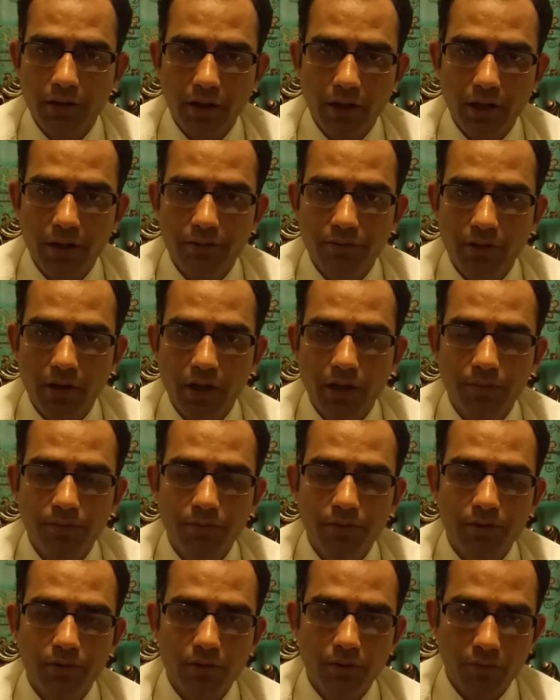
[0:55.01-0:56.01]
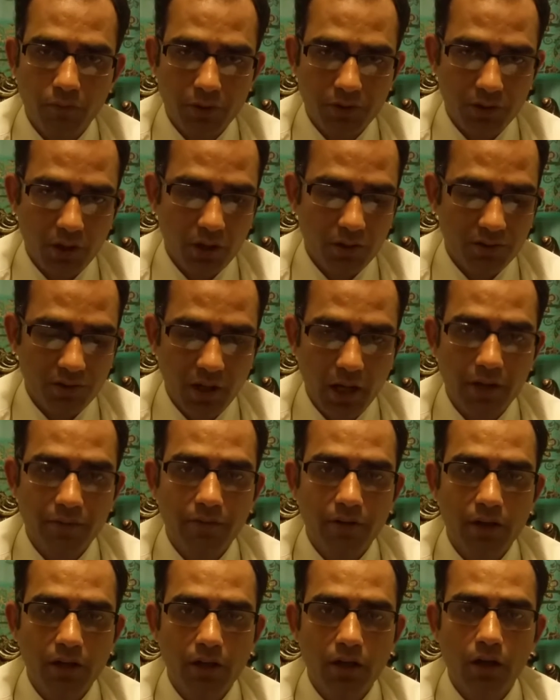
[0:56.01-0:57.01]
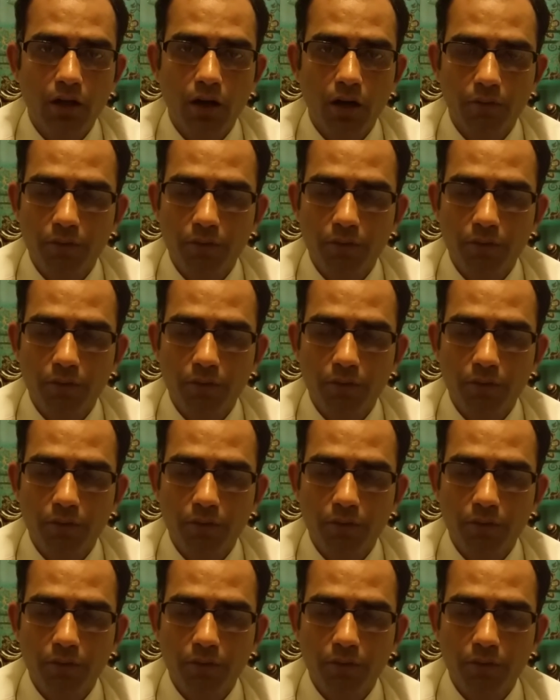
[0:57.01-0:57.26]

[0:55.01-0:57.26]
enzymes which are salivary,